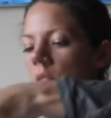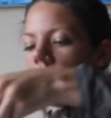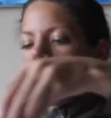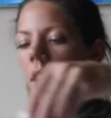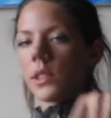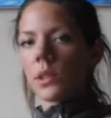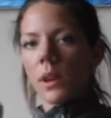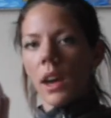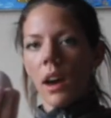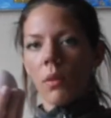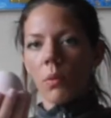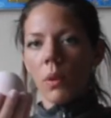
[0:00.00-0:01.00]
All right, so we
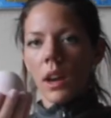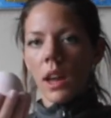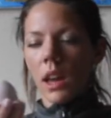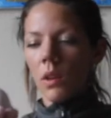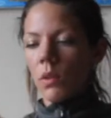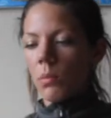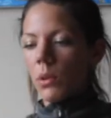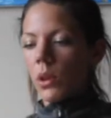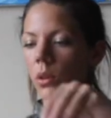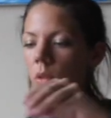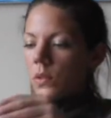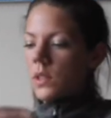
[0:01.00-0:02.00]
have one end
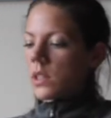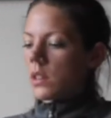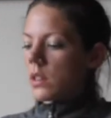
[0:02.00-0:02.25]
removed.